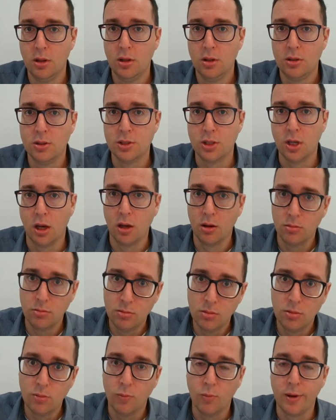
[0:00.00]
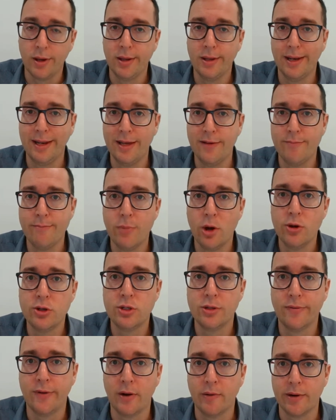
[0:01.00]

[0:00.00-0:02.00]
So we leave most of our